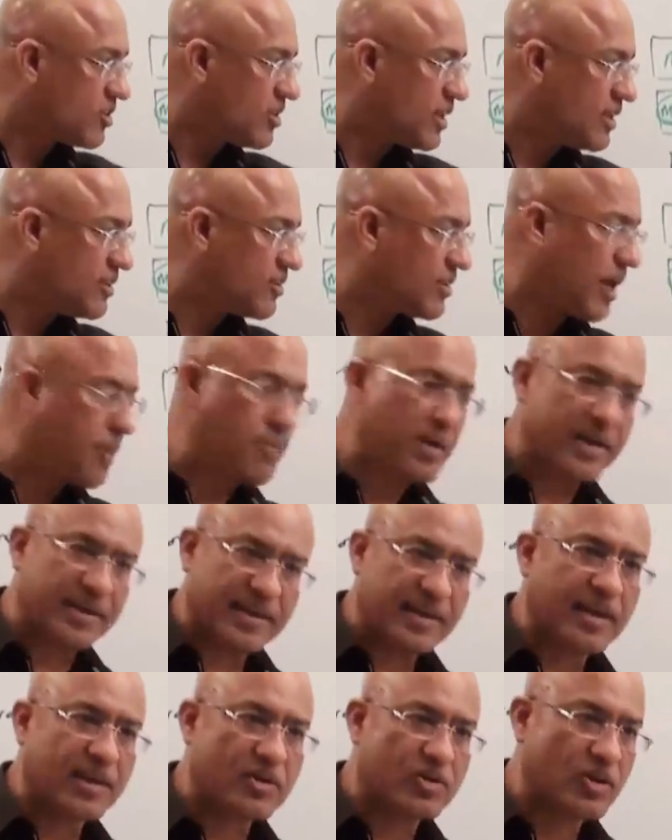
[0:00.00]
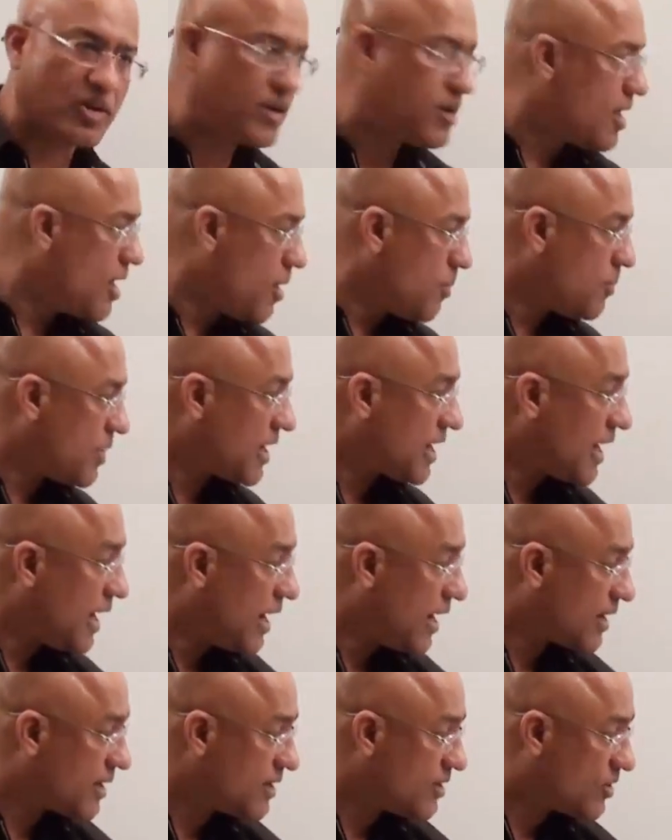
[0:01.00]
enzymatic action, but
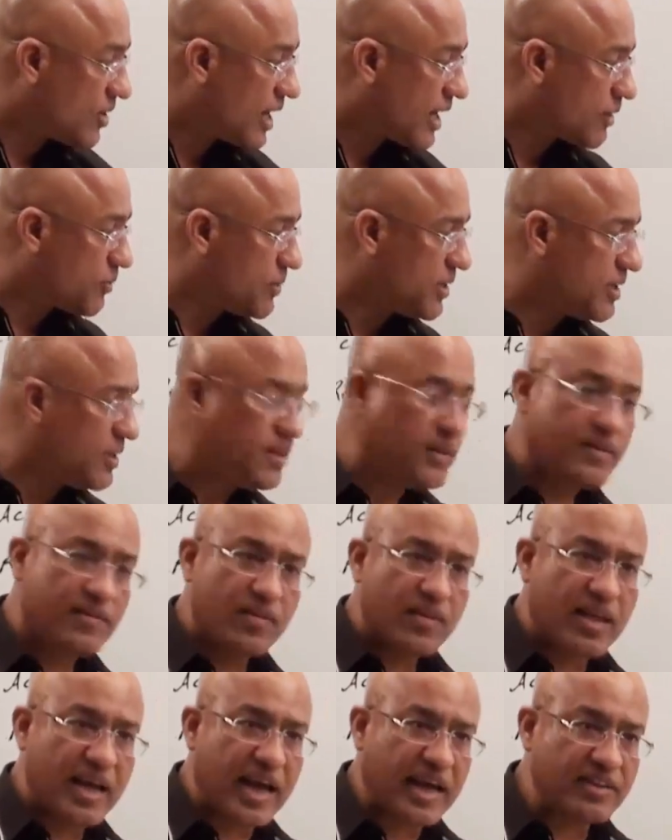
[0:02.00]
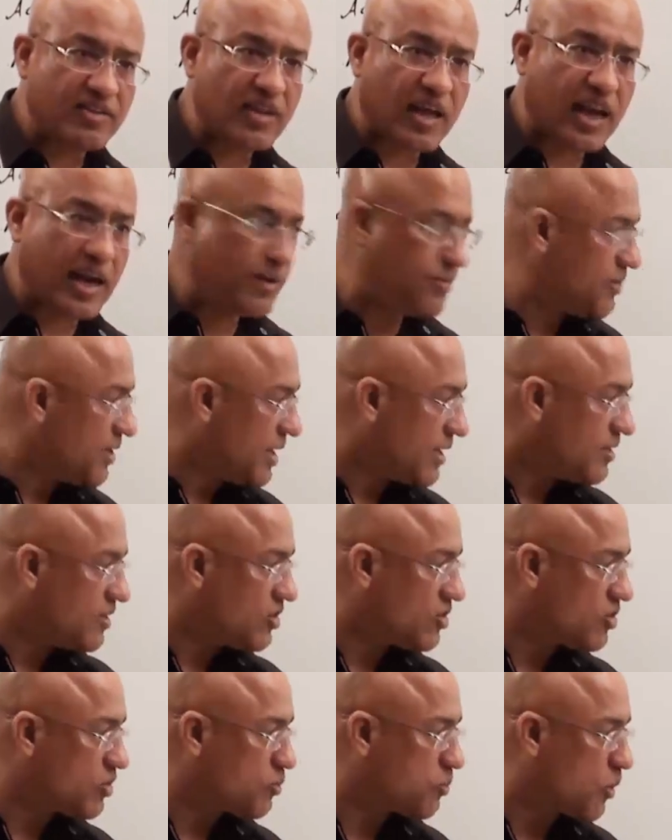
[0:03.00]
ALK interact with S R F,
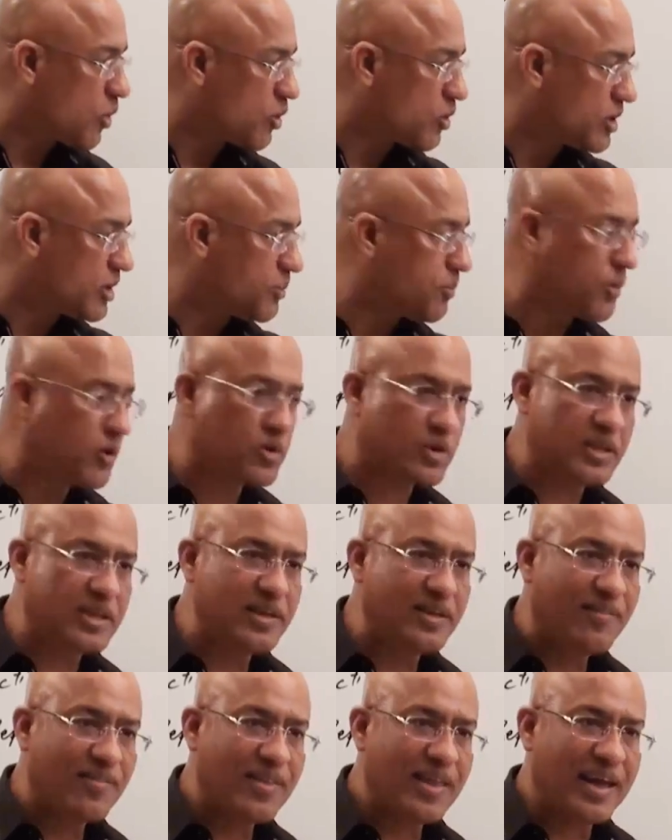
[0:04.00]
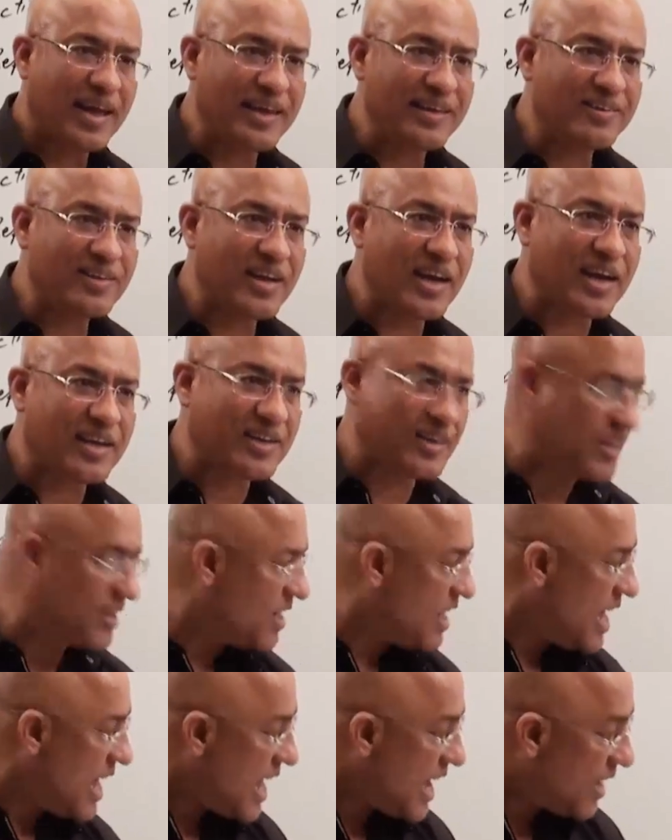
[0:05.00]
this is protein-protein interaction,
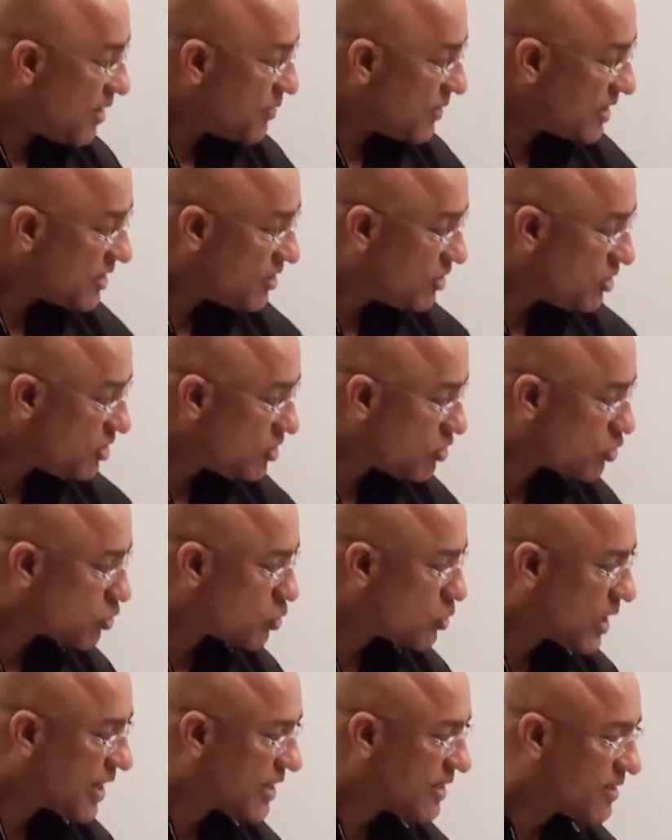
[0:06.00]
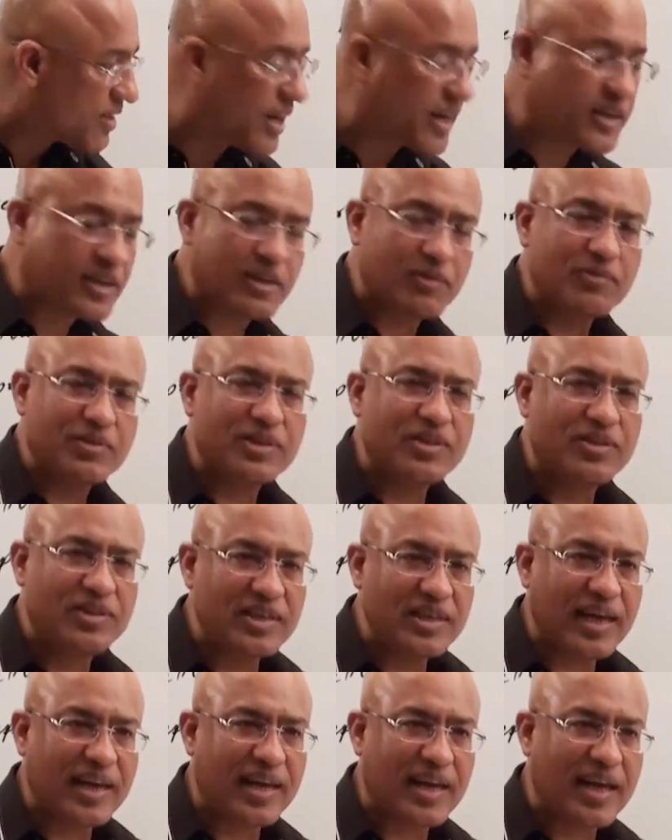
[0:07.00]
and when these two are interacting with
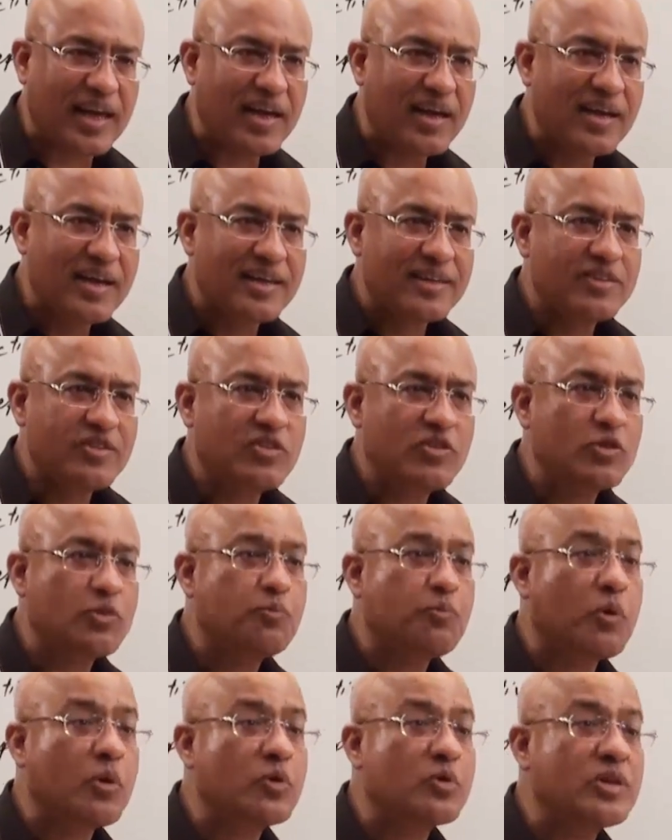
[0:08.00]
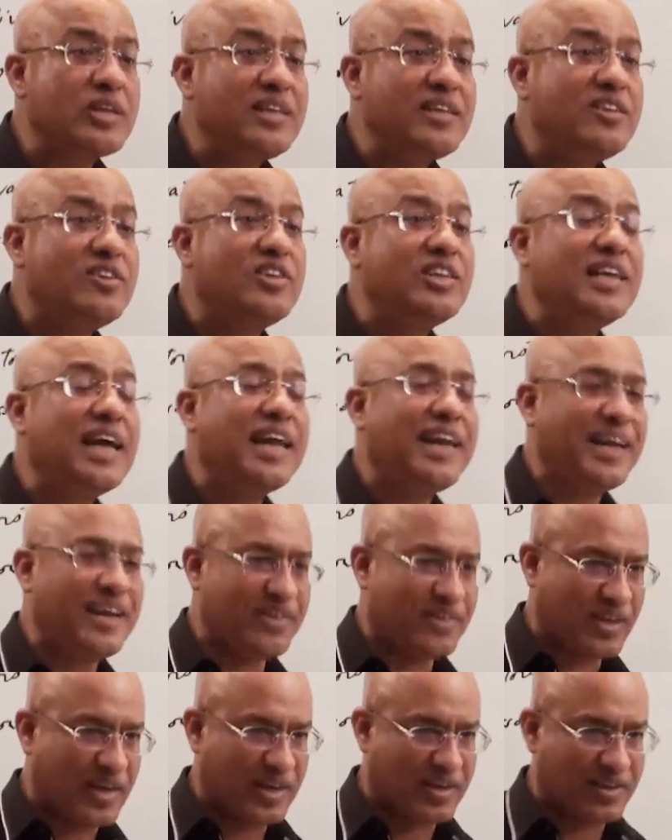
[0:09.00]
D N A, this is protein-D N A
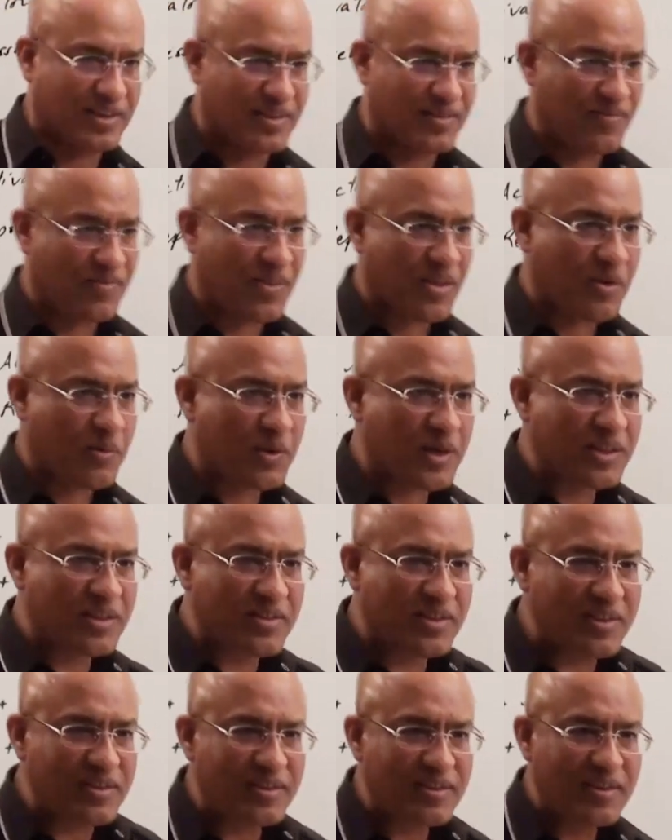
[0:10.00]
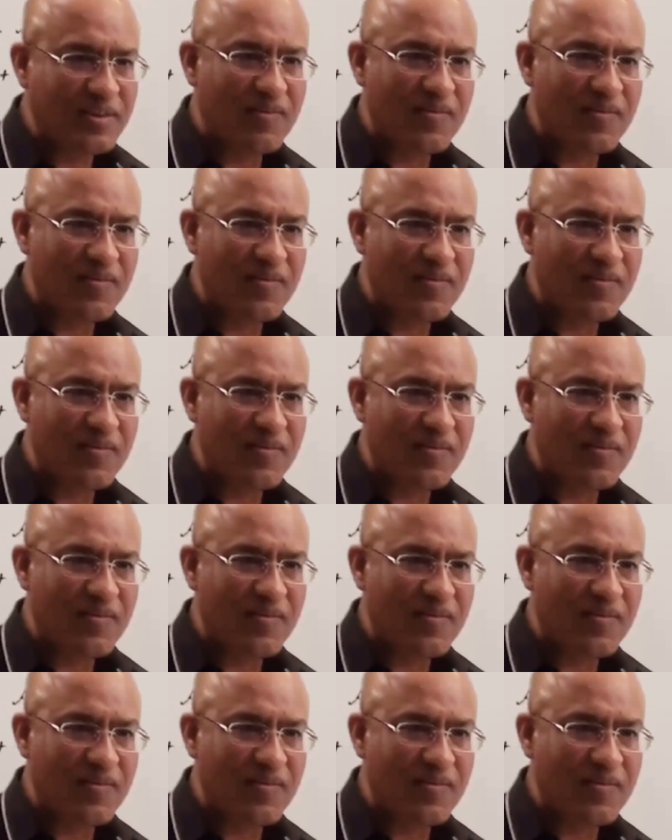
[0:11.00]
interaction. What is this?